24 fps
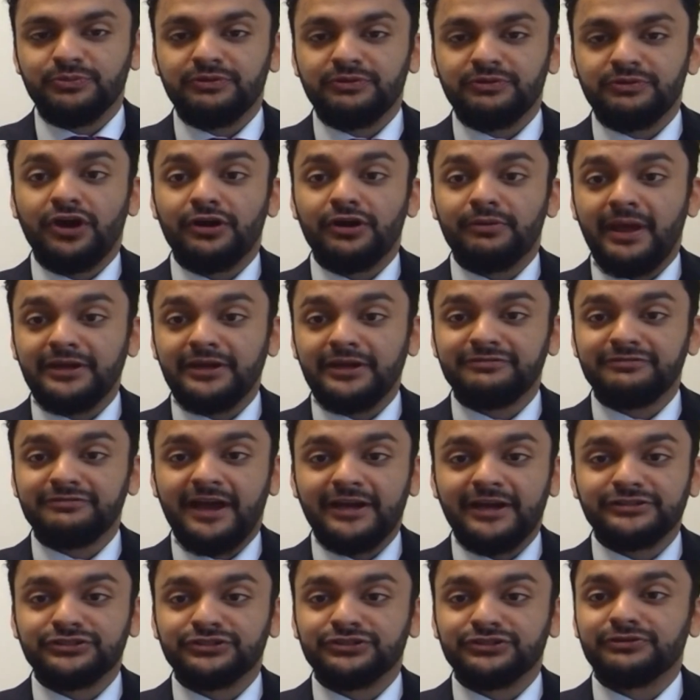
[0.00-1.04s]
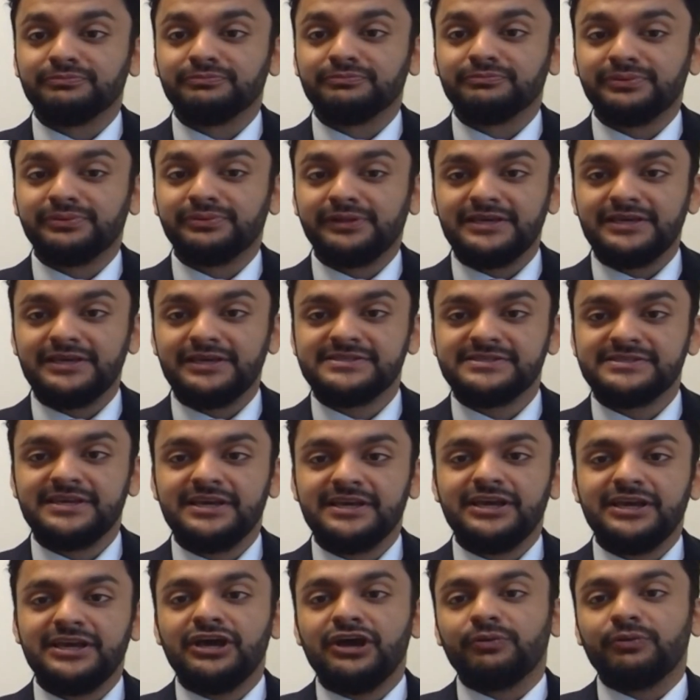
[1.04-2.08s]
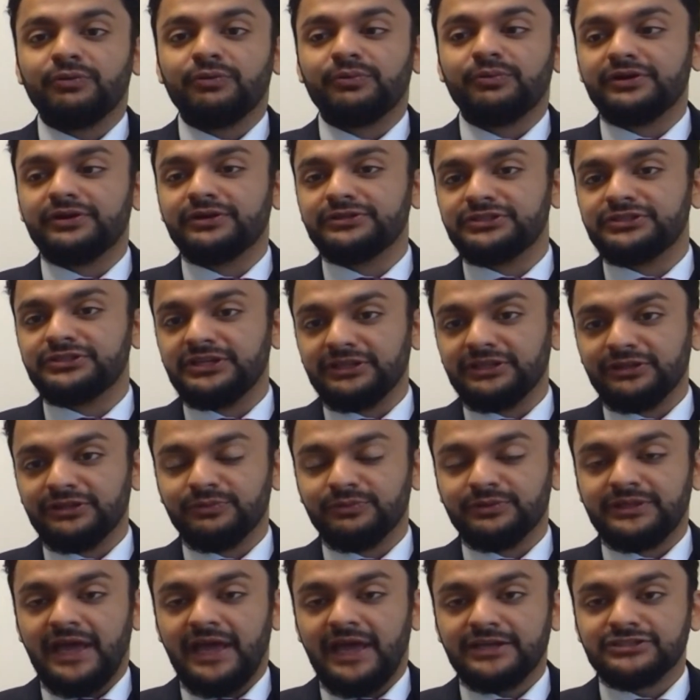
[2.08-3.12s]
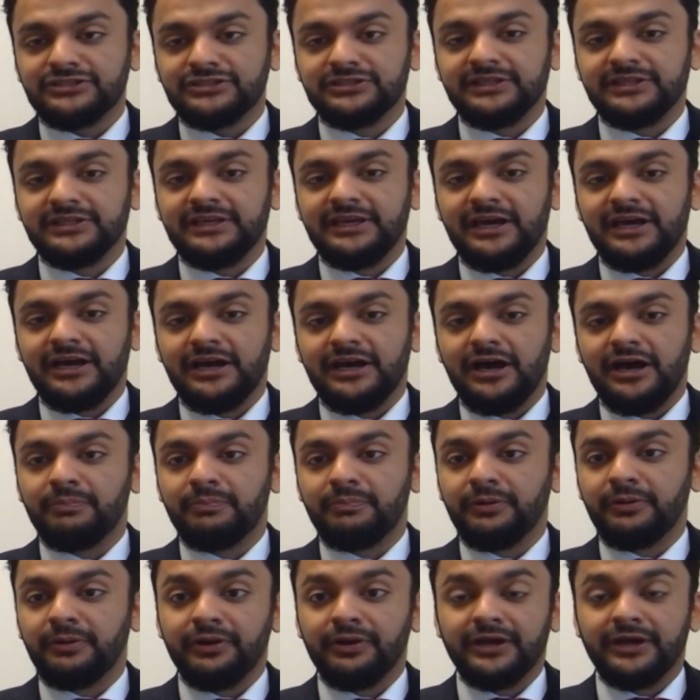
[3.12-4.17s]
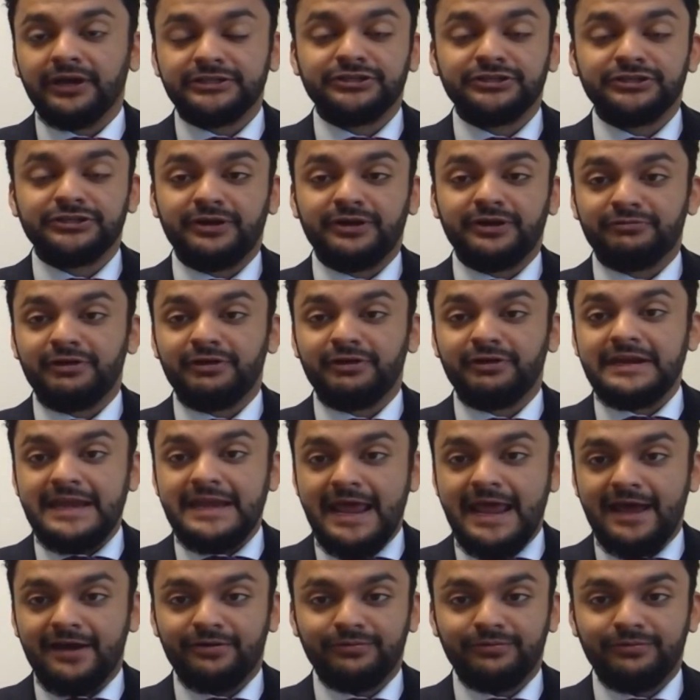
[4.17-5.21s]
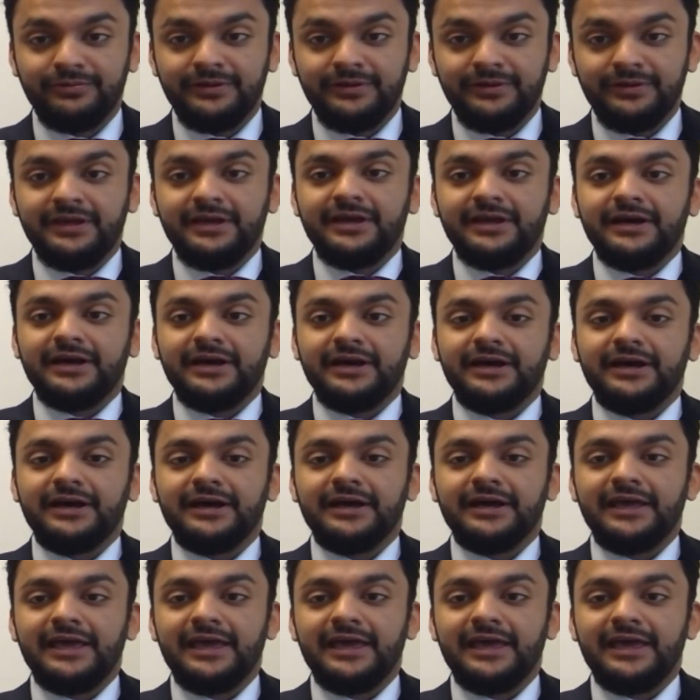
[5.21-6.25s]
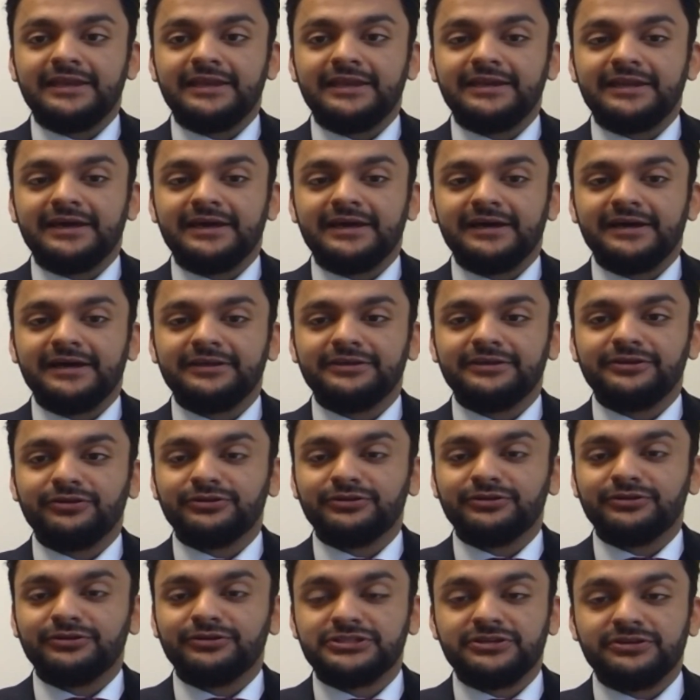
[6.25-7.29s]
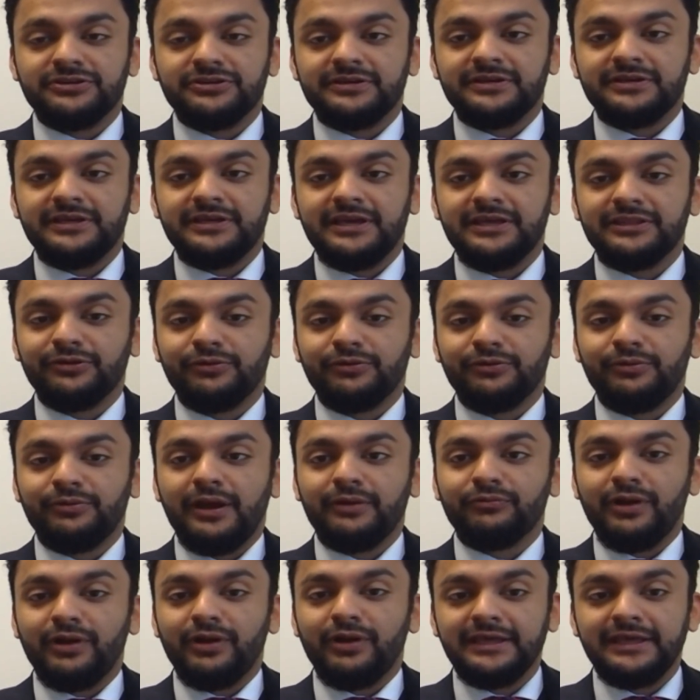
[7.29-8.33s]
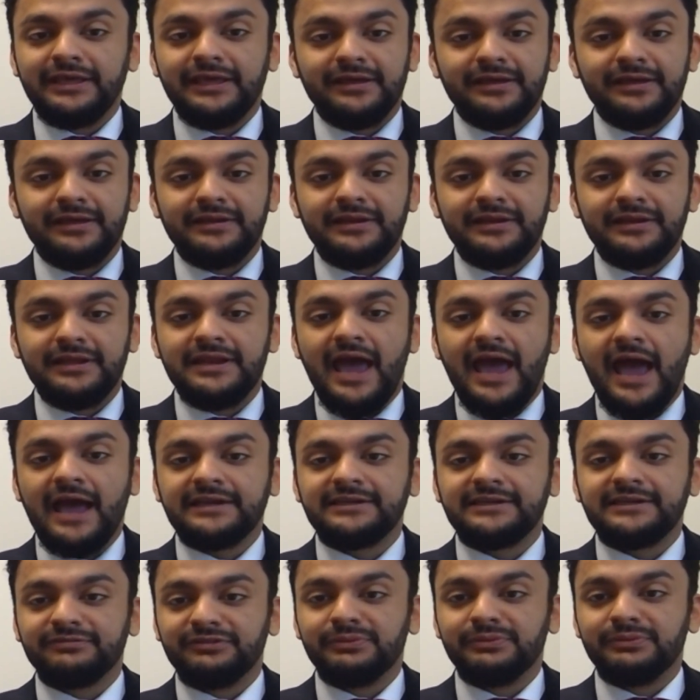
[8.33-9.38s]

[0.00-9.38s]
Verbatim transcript: We've got our manufacturer in place. We're dealing with actually a pre-production run right now. Just going to hit the ground running and actively